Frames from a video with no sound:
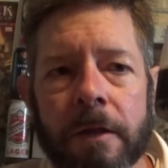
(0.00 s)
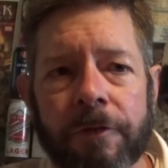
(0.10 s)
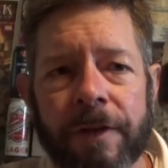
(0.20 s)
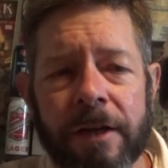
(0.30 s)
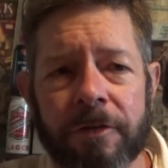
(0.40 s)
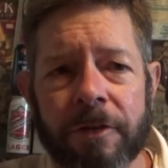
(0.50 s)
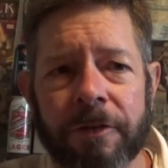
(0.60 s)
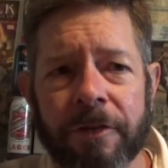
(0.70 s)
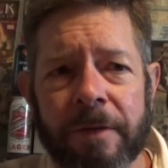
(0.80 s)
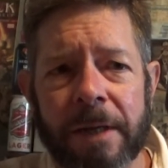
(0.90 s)
The finish
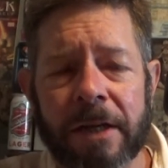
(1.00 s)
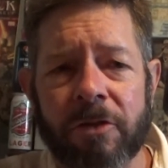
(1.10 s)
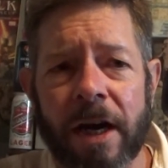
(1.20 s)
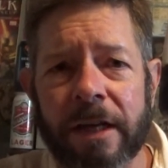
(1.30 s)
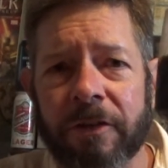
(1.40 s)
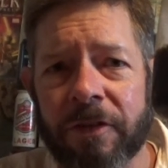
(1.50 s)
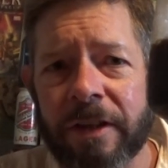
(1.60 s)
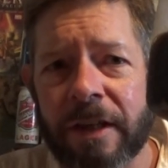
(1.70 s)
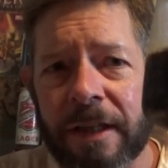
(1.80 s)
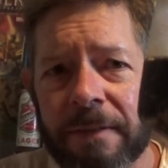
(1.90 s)
is semi-dry. You
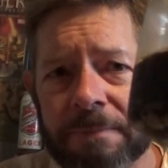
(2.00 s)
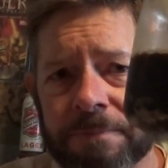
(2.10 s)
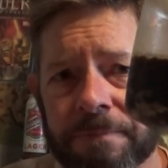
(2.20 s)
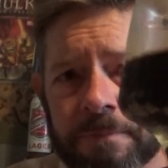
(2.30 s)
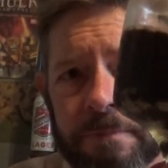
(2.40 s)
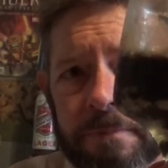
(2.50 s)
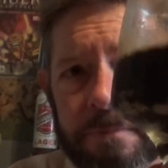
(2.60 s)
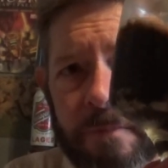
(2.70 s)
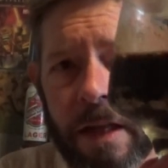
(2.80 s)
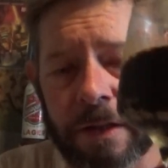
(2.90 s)
see that
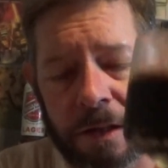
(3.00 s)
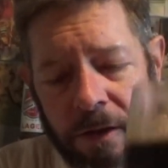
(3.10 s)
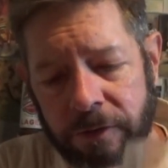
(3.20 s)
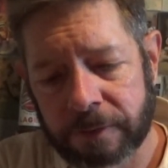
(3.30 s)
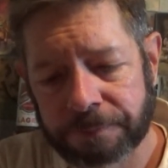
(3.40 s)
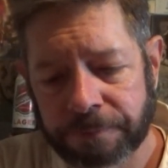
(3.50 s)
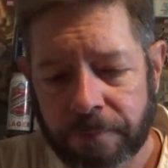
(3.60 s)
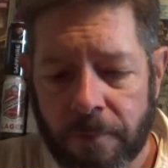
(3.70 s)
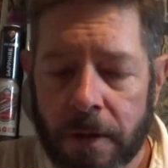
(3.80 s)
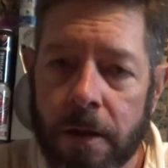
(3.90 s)
how that looks.
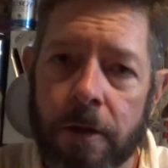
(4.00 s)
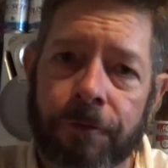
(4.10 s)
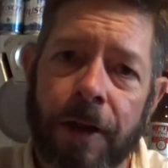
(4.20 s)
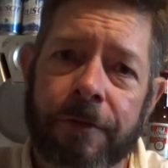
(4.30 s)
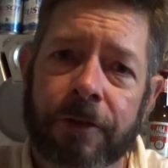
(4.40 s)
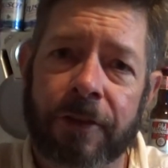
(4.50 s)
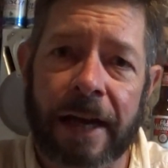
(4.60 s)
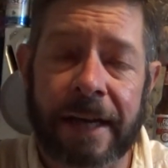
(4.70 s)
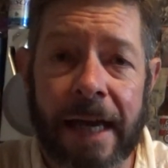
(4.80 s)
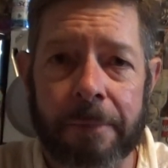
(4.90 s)
The flavor is
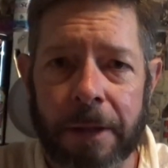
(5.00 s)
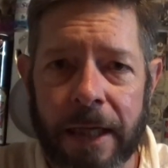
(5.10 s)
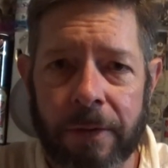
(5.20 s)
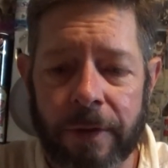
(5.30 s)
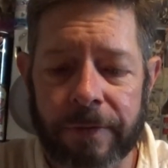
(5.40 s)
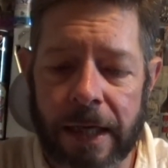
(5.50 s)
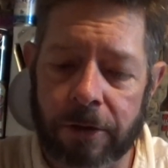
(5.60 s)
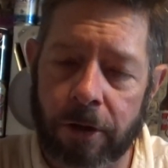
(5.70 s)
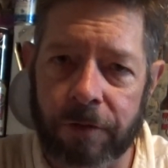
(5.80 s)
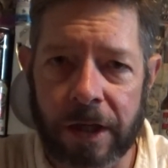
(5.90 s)
dynamic, however. I
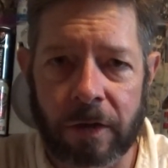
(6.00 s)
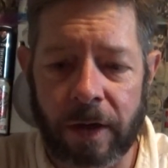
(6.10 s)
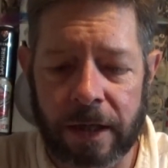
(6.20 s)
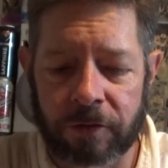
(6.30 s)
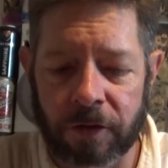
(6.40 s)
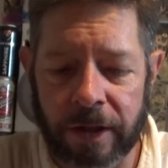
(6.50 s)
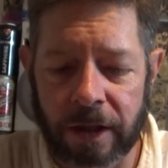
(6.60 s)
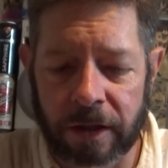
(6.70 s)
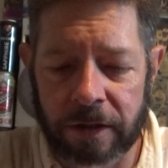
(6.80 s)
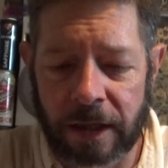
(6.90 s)
don't know if the ingredients are
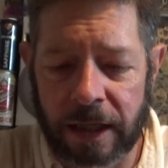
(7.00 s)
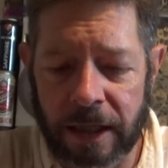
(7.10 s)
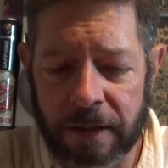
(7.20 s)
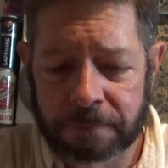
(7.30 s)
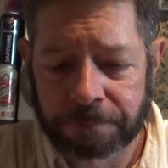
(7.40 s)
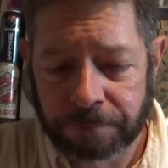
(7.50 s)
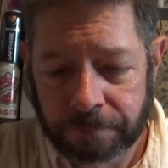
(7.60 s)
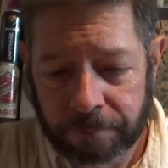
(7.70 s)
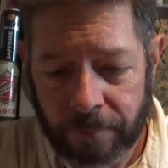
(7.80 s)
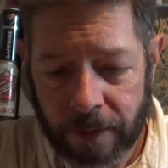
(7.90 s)
killing the head
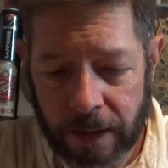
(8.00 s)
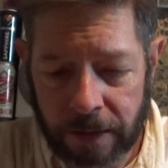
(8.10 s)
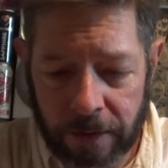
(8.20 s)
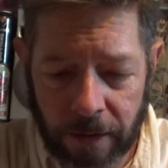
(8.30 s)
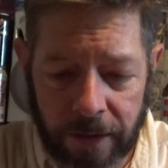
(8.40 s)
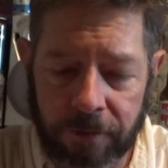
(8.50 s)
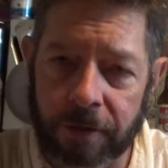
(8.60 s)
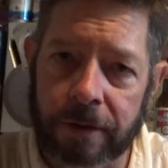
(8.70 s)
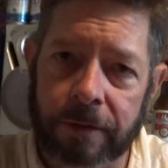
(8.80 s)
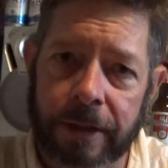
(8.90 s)
and the
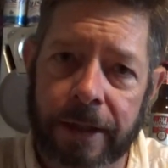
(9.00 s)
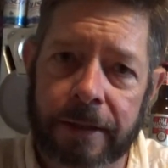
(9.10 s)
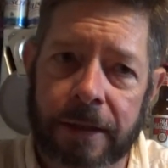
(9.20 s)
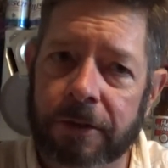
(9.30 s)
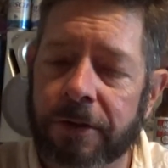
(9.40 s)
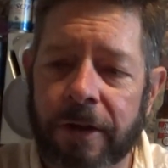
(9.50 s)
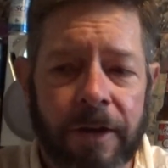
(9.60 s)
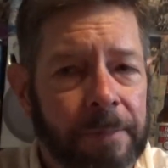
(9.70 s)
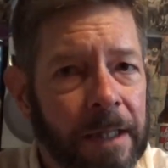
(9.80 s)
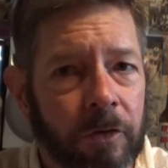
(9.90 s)
lacing, okay? I don't know
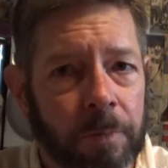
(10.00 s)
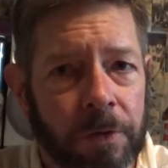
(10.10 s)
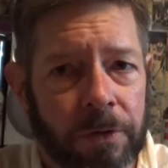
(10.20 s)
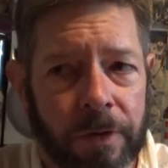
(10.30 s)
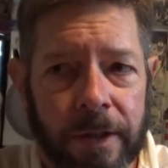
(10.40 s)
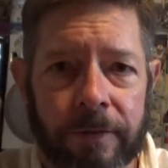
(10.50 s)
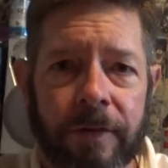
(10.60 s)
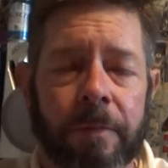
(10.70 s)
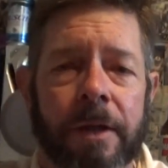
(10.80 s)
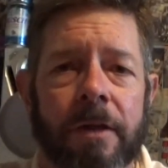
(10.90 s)
anything about this brewery
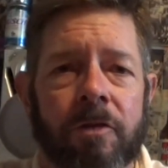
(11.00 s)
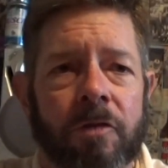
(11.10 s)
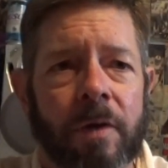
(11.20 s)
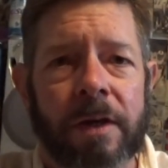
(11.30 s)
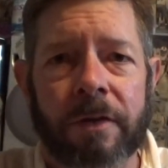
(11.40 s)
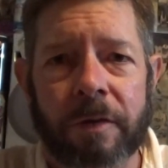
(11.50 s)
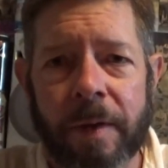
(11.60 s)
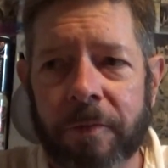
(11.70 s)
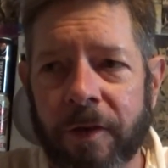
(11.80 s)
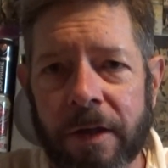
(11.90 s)
except what I just read on their
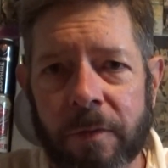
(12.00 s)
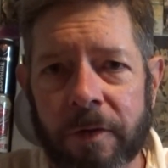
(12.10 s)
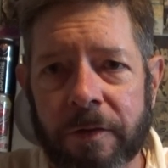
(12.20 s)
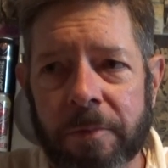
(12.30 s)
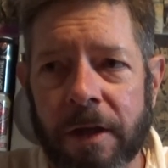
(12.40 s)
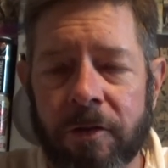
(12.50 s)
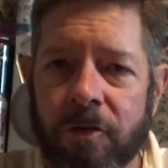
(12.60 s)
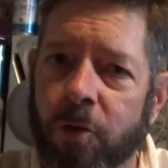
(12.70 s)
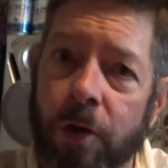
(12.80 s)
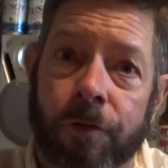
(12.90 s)
website. It wasn't
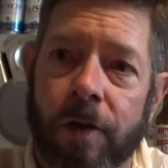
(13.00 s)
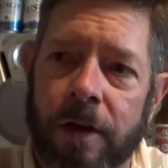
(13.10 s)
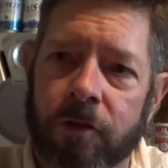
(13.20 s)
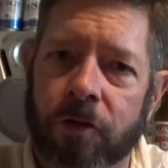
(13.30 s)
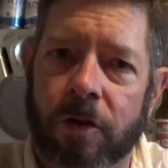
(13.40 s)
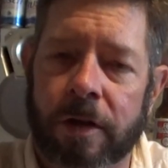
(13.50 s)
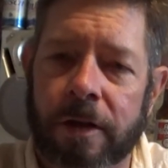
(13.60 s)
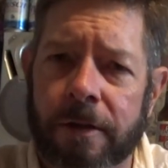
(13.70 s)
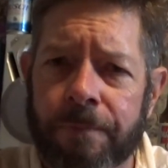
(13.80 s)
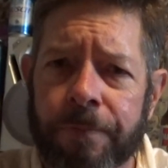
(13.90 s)
much. Three friends started
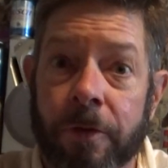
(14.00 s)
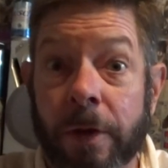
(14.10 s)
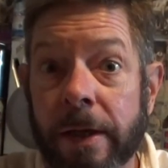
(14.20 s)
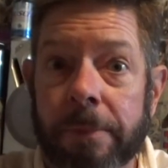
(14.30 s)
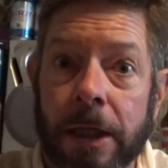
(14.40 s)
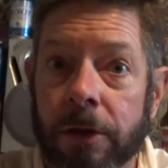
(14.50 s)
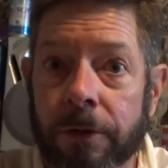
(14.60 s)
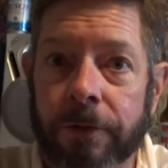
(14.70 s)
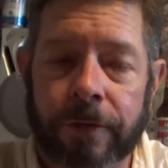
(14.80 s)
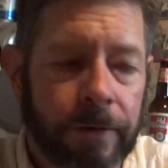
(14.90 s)
it, three
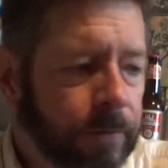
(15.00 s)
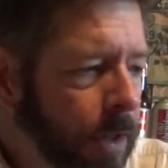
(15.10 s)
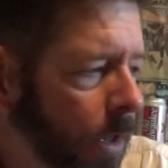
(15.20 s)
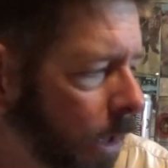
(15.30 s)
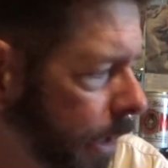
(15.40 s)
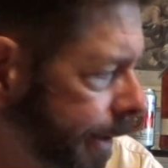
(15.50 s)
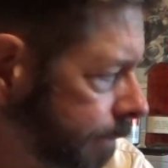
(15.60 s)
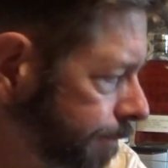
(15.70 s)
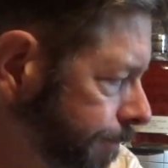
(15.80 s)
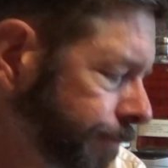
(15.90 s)
amigos. They said, um,